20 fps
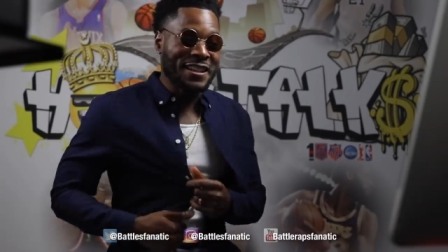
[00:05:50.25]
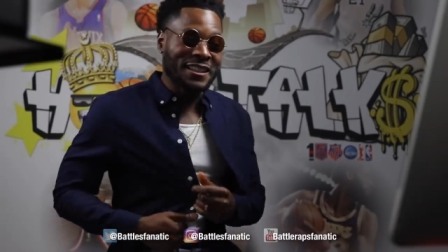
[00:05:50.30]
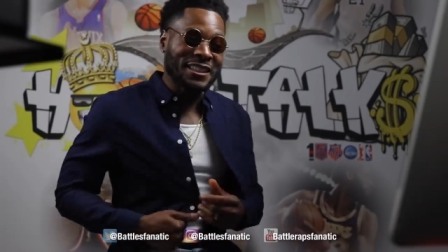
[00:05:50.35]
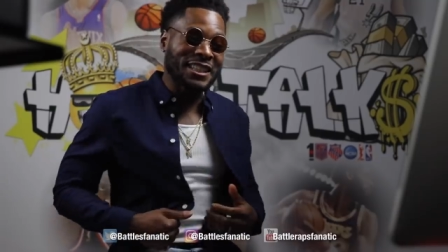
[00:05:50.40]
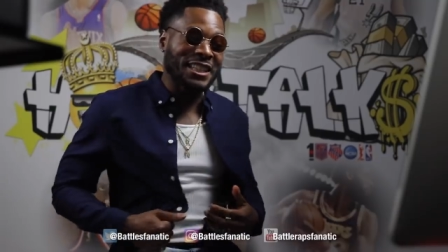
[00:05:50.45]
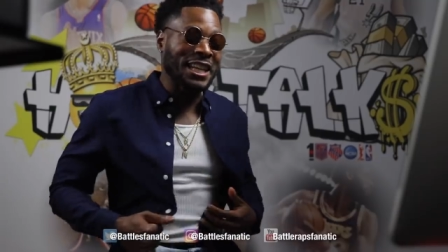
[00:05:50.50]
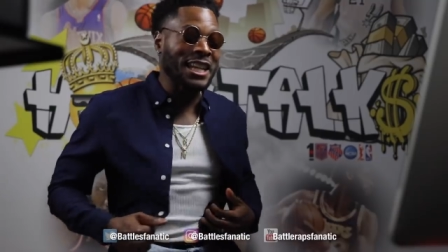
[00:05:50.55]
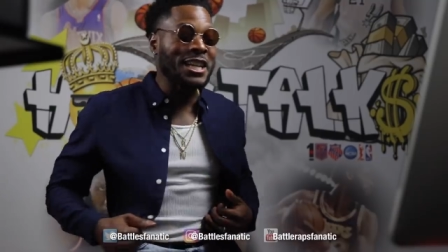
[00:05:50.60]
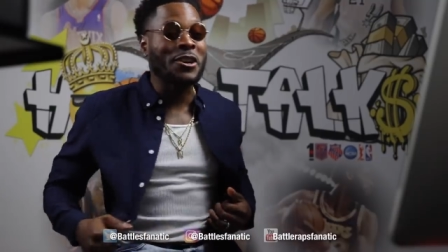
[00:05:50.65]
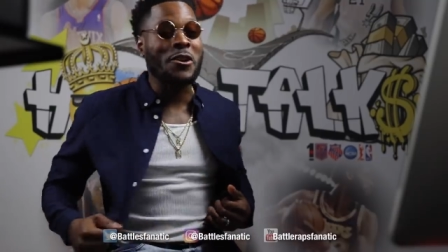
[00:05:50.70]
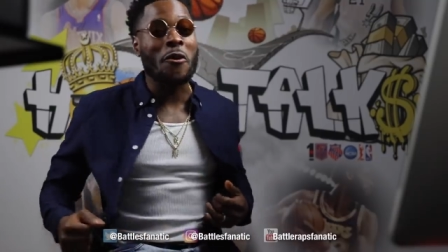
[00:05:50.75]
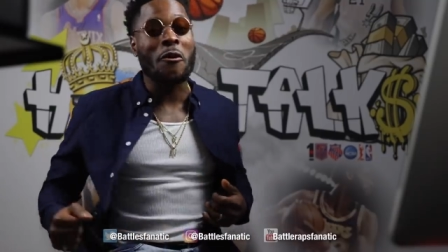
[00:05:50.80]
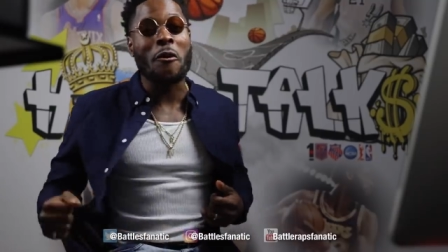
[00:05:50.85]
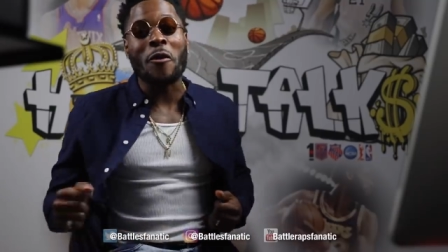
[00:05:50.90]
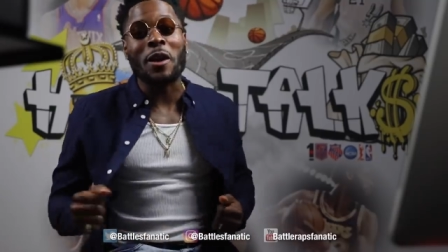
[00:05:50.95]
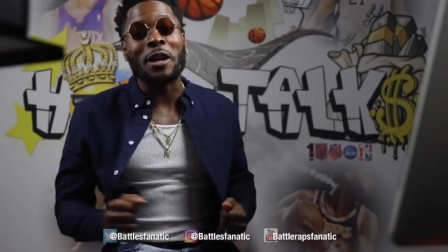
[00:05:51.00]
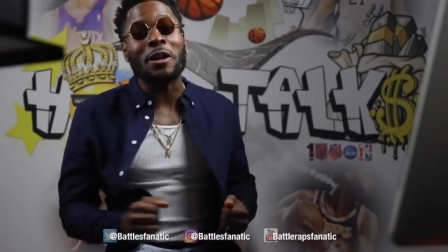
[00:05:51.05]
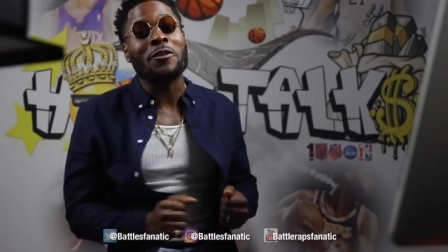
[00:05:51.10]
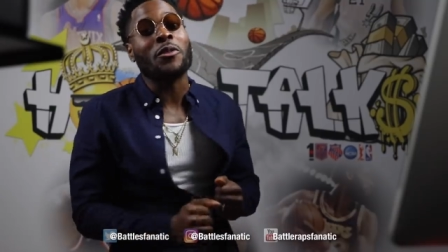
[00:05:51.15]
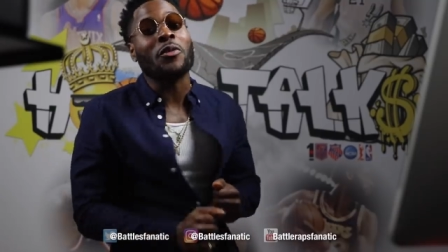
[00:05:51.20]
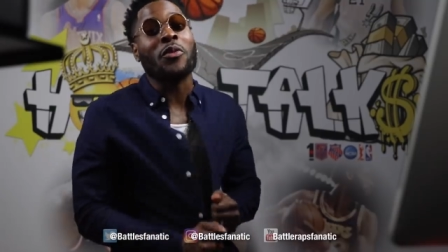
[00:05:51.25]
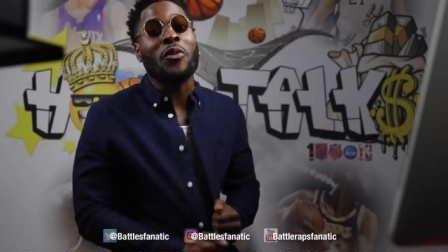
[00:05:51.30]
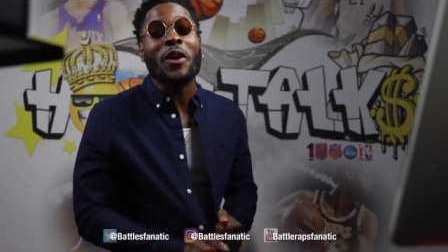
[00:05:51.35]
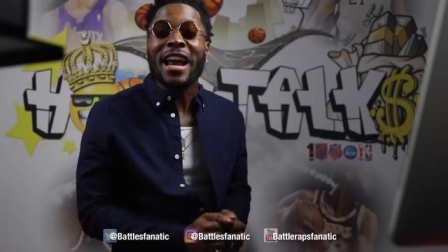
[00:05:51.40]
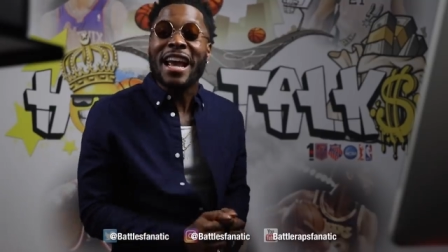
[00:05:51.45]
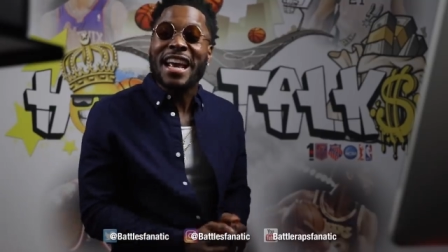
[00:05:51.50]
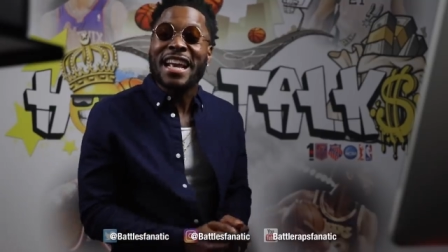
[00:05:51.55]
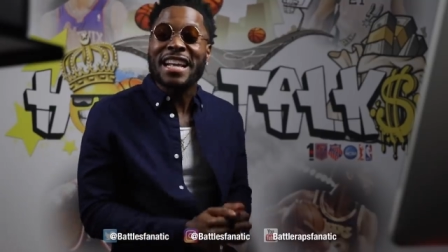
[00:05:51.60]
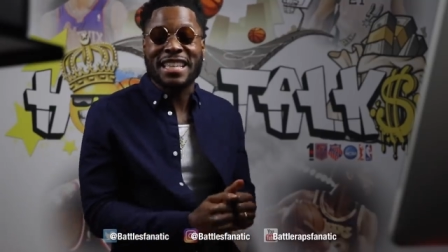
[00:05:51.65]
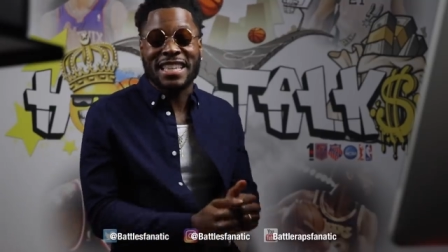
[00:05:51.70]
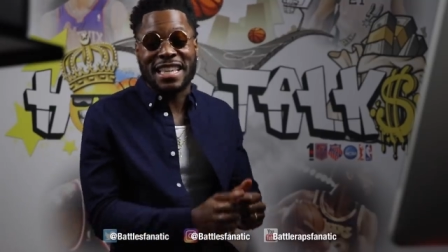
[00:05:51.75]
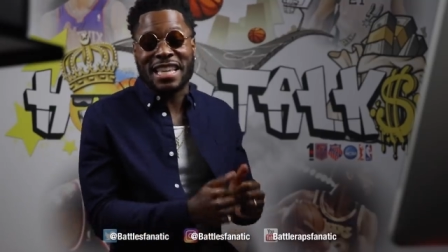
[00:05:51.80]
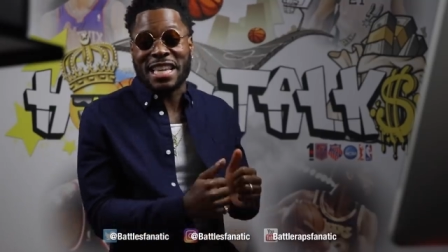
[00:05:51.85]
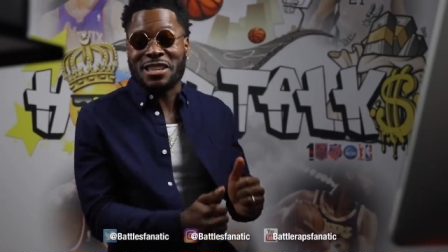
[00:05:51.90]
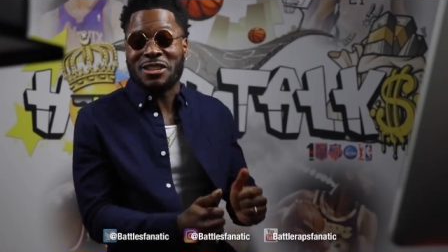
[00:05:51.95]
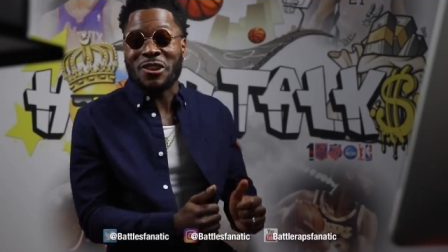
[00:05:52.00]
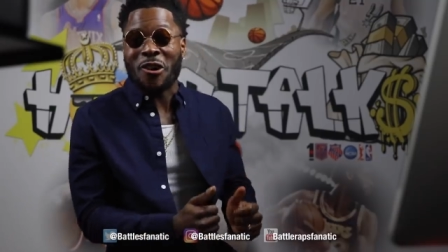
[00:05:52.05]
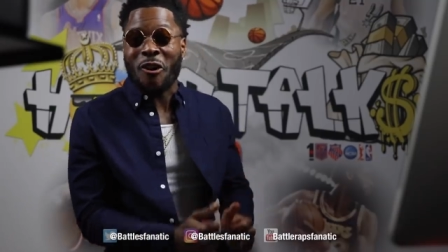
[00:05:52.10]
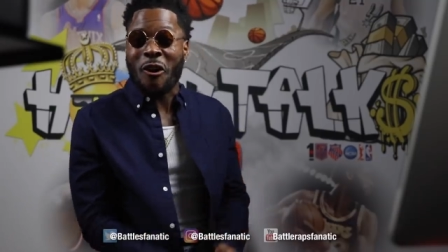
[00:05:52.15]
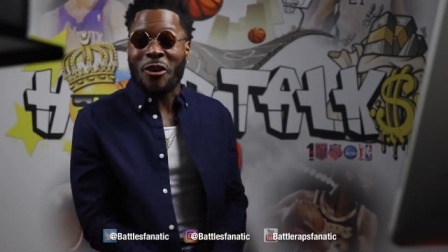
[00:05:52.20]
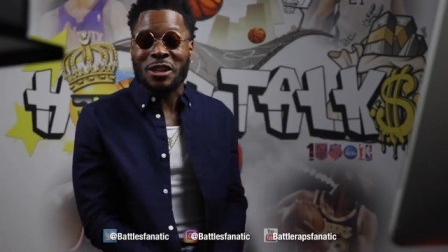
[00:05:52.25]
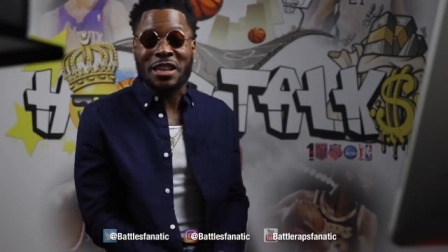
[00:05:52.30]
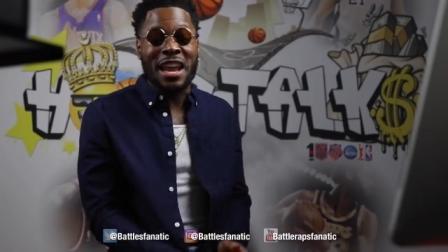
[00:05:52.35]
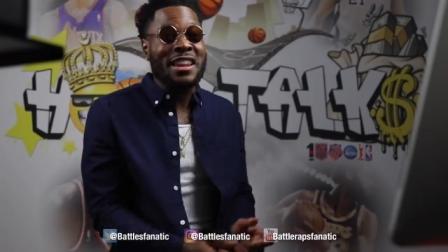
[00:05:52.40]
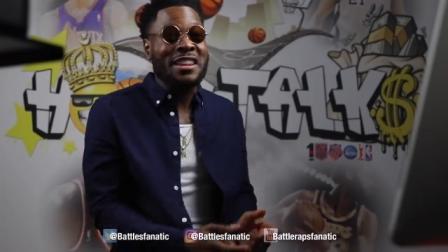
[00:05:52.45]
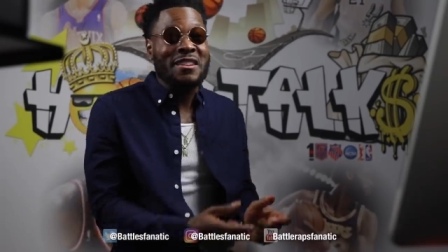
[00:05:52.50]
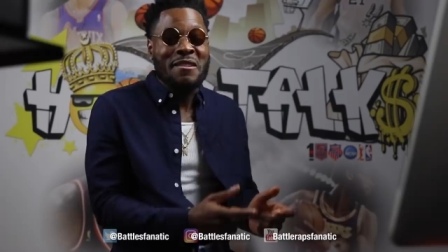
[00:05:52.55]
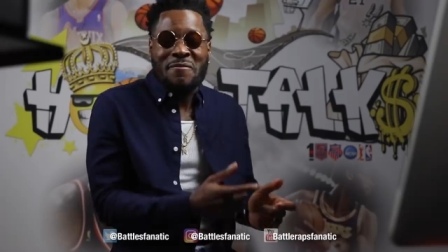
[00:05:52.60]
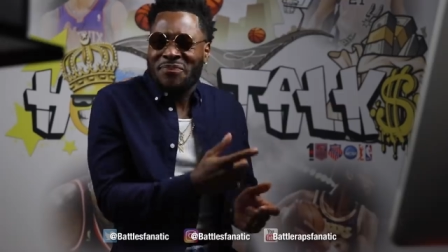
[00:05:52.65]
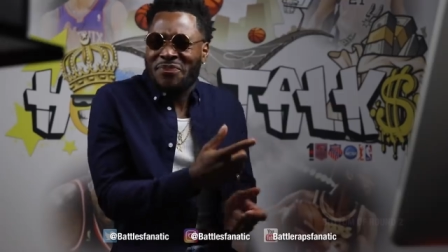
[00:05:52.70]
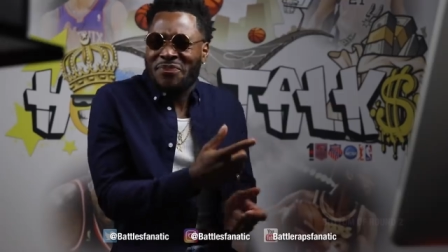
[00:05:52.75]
She going crazy, dog. That